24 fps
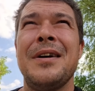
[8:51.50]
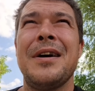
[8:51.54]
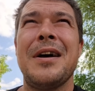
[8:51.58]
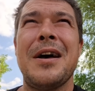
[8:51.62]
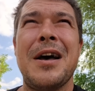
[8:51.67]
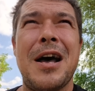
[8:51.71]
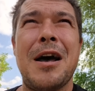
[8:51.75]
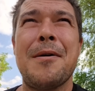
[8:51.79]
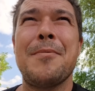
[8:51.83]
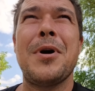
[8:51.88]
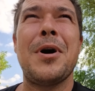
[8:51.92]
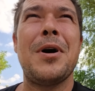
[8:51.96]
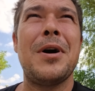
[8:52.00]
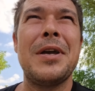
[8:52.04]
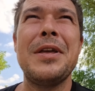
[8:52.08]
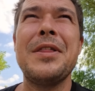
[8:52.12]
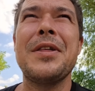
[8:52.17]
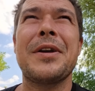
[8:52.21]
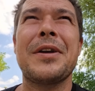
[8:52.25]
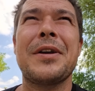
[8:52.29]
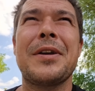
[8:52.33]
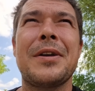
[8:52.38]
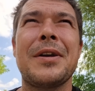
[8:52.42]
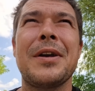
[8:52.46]
am I
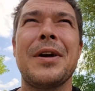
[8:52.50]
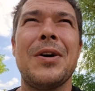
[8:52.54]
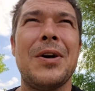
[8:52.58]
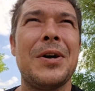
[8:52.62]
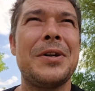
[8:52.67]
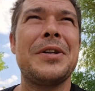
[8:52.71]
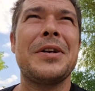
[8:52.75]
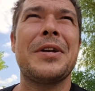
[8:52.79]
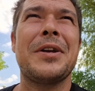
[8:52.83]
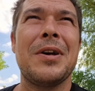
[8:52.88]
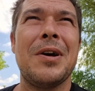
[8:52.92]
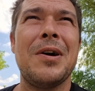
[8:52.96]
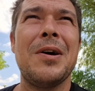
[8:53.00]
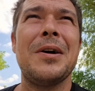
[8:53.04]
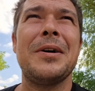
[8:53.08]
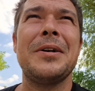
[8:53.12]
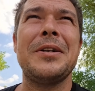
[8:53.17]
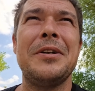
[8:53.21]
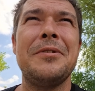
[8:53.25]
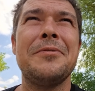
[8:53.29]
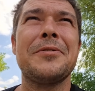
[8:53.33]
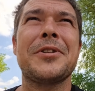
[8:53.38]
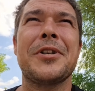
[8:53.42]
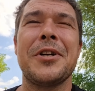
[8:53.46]
the kind of guy
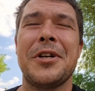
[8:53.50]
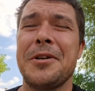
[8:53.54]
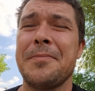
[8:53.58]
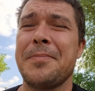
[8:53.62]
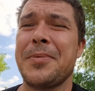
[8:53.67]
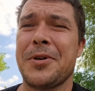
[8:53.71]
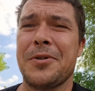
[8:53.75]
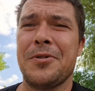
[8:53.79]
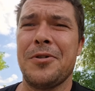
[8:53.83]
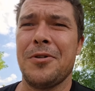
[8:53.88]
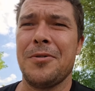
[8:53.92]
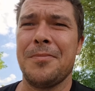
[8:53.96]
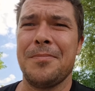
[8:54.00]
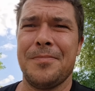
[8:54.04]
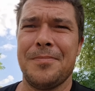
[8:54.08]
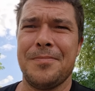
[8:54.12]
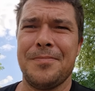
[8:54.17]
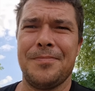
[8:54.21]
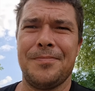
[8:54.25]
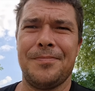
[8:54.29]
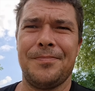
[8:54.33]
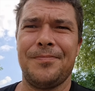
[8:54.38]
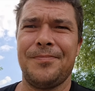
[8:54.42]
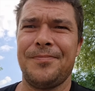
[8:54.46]
who's going to
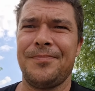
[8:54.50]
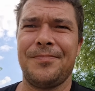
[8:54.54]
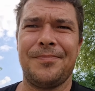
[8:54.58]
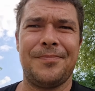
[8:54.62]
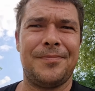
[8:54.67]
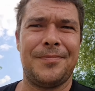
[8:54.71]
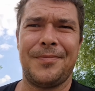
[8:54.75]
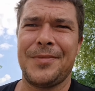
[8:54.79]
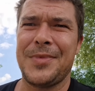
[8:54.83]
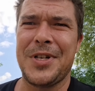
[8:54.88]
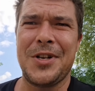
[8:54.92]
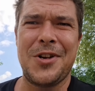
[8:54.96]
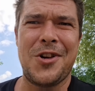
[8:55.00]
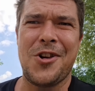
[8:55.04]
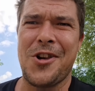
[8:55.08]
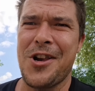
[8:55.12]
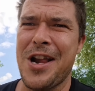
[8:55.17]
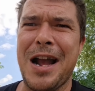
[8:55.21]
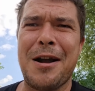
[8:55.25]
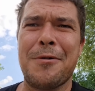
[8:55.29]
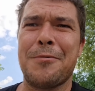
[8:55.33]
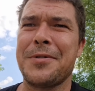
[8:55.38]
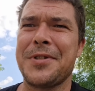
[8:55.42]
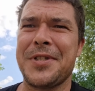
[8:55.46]
become a
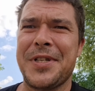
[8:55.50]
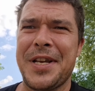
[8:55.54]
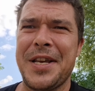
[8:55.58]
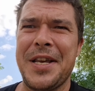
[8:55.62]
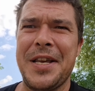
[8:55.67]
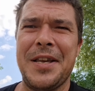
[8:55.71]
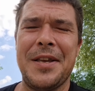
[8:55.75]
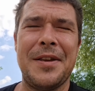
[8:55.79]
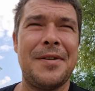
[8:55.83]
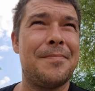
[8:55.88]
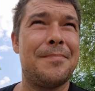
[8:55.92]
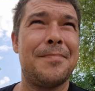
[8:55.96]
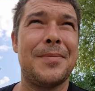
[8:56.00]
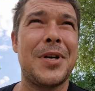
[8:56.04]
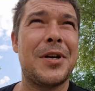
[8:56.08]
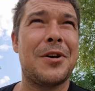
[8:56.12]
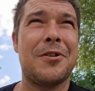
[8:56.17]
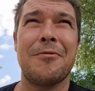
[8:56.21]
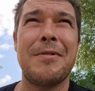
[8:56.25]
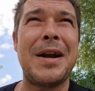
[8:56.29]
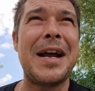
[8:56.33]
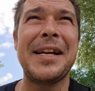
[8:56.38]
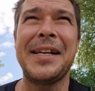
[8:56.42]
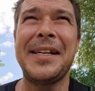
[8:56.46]
shouty,
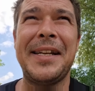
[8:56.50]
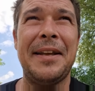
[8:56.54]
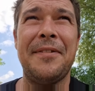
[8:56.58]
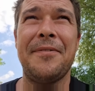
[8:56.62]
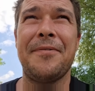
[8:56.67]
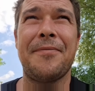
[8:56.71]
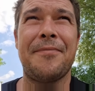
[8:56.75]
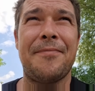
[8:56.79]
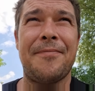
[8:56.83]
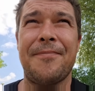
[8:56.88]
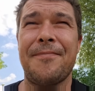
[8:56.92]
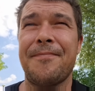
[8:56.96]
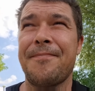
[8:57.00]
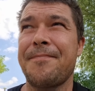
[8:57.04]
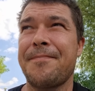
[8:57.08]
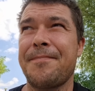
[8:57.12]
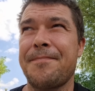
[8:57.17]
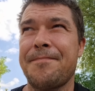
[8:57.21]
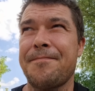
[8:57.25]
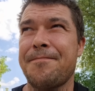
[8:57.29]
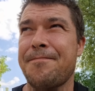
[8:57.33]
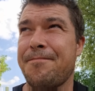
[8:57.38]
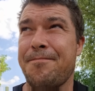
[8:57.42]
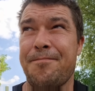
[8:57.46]
aggressive,
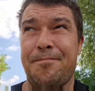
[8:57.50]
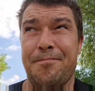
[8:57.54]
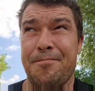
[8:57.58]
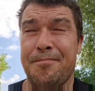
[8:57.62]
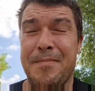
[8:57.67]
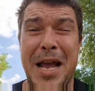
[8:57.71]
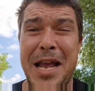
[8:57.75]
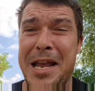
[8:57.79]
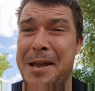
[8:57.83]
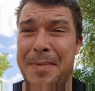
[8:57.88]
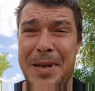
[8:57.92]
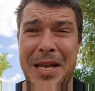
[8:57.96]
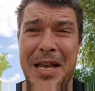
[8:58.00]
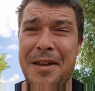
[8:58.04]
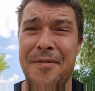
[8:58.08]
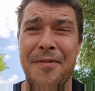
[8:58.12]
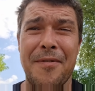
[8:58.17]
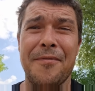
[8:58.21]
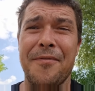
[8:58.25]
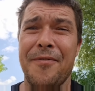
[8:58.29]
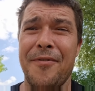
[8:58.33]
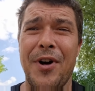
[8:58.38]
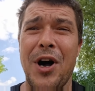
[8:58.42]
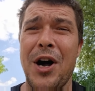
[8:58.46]
maybe
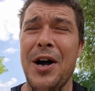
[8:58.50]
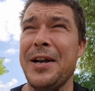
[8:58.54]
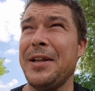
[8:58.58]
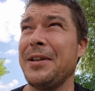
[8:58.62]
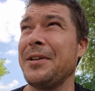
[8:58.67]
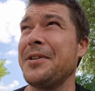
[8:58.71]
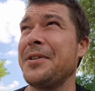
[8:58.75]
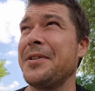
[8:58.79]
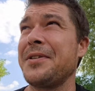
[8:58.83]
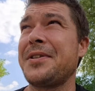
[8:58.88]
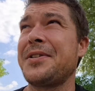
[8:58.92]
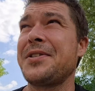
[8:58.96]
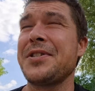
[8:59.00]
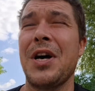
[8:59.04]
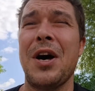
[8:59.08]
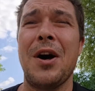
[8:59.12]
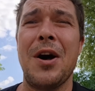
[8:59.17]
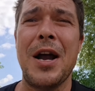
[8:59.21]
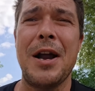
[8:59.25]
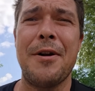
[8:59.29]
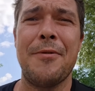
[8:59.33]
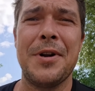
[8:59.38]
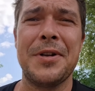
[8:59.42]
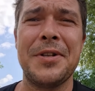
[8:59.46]
even violent
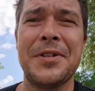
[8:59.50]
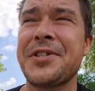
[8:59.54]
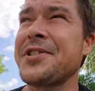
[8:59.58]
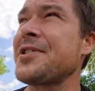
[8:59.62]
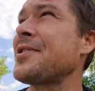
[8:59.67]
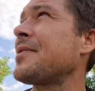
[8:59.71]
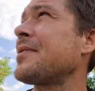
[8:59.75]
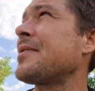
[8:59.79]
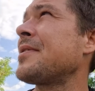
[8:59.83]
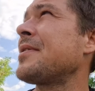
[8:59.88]
tyrant?